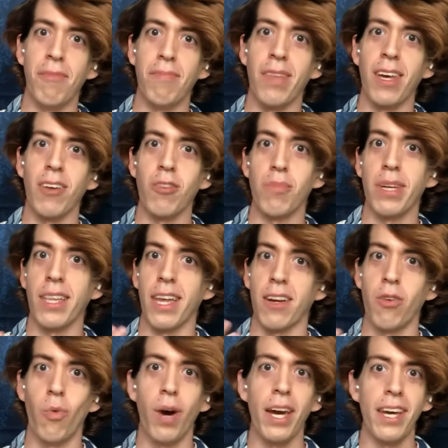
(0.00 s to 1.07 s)
It'll be like a
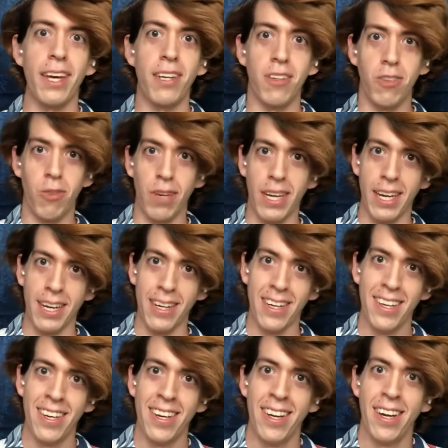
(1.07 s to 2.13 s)
white and green
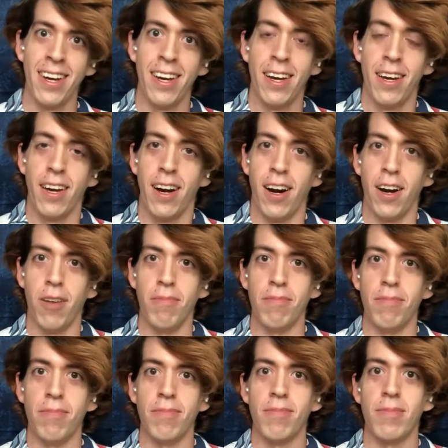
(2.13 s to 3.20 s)

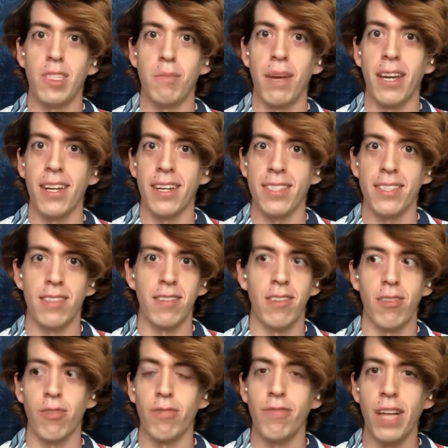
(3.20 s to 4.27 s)
spadix and
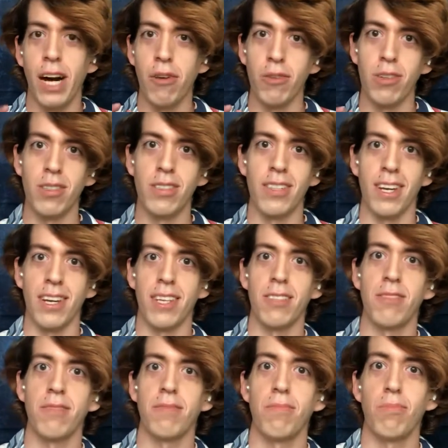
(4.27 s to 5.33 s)
little flowers. Like,
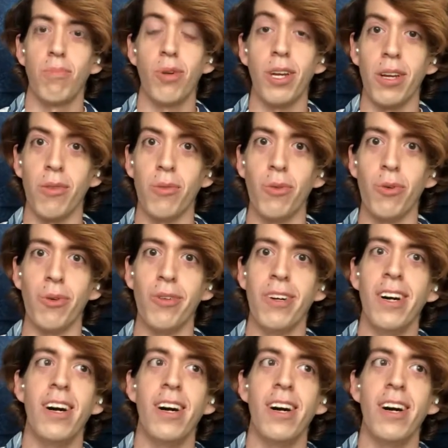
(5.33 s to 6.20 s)
it's pretty cool.